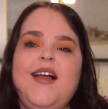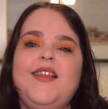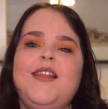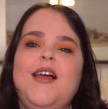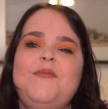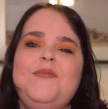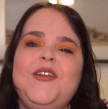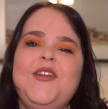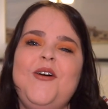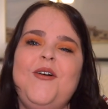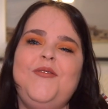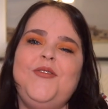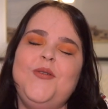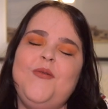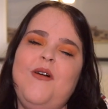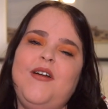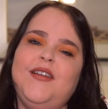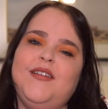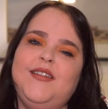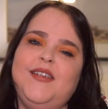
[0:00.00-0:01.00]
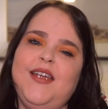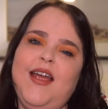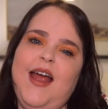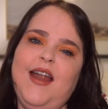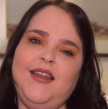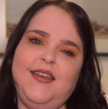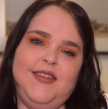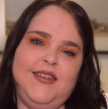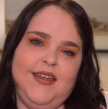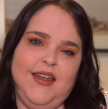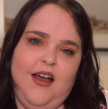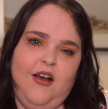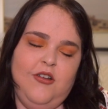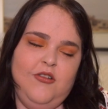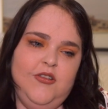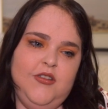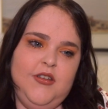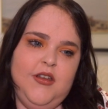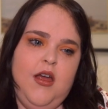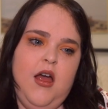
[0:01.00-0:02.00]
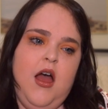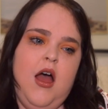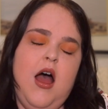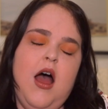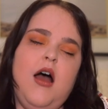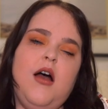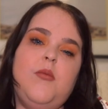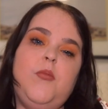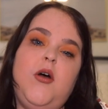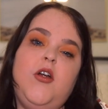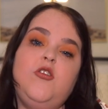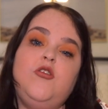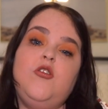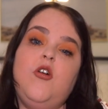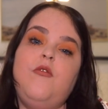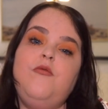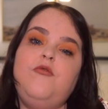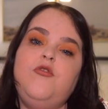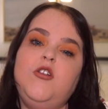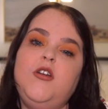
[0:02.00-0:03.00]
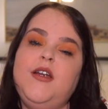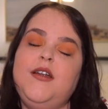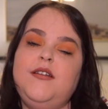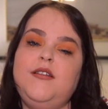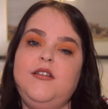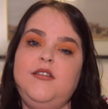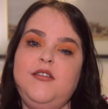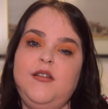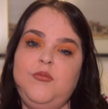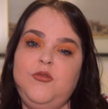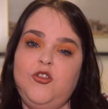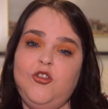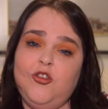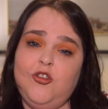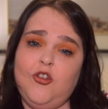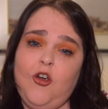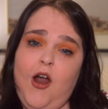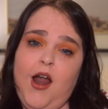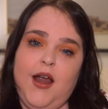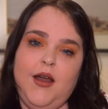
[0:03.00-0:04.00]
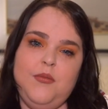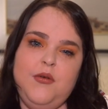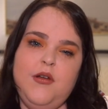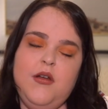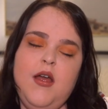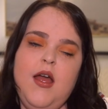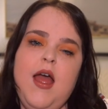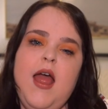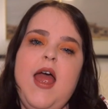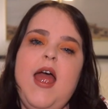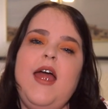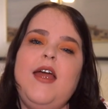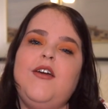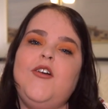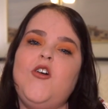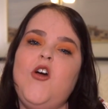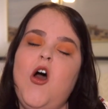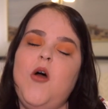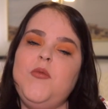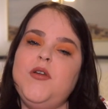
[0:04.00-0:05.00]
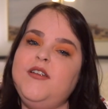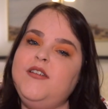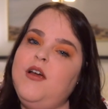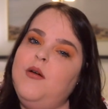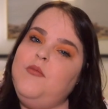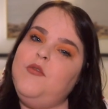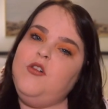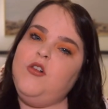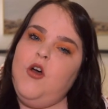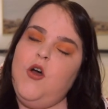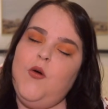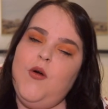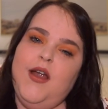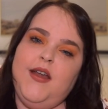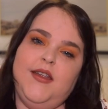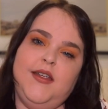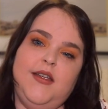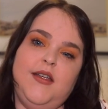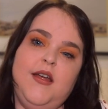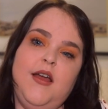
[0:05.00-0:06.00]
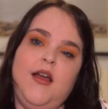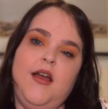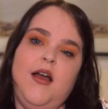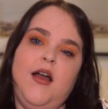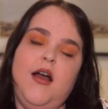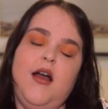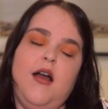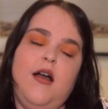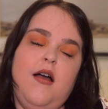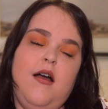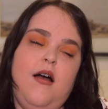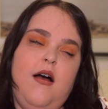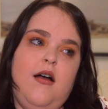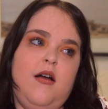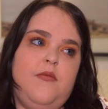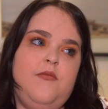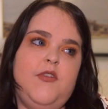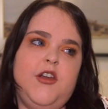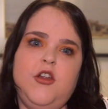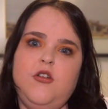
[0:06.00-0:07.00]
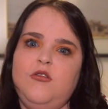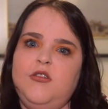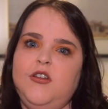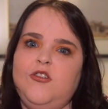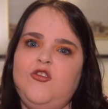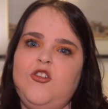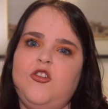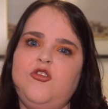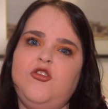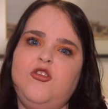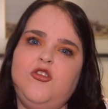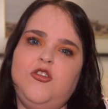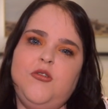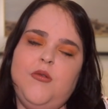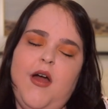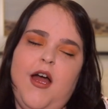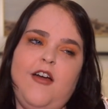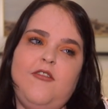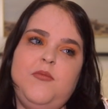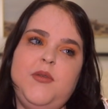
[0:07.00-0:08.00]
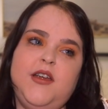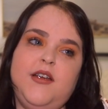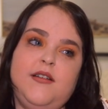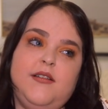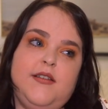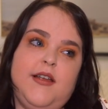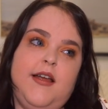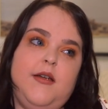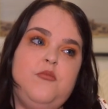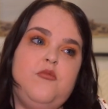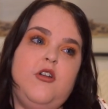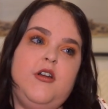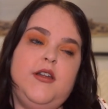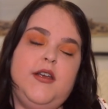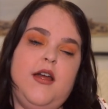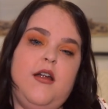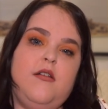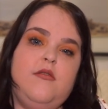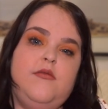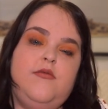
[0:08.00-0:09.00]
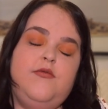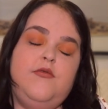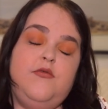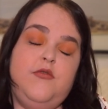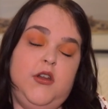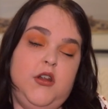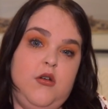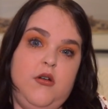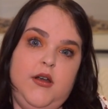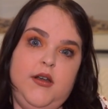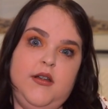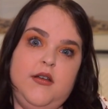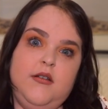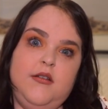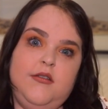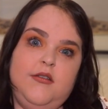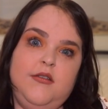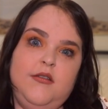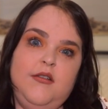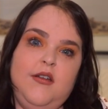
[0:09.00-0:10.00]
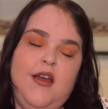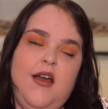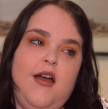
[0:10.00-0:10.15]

Let me know if you want to see anything else. Um, don't forget to subscribe and comment down below any um, video suggestions you have because I'm running out of video ideas.